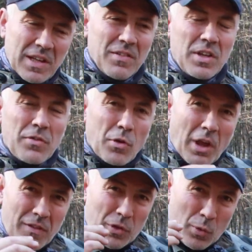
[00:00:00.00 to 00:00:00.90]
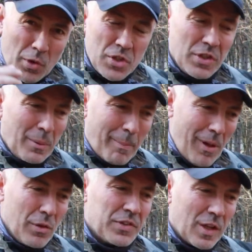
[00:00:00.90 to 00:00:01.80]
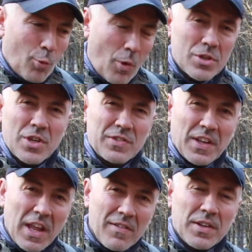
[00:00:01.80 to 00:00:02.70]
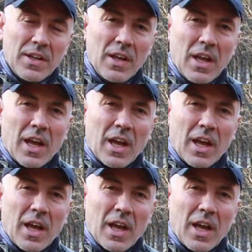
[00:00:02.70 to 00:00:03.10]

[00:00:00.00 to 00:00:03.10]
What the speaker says: Even if you have the original bolts and washers and everything,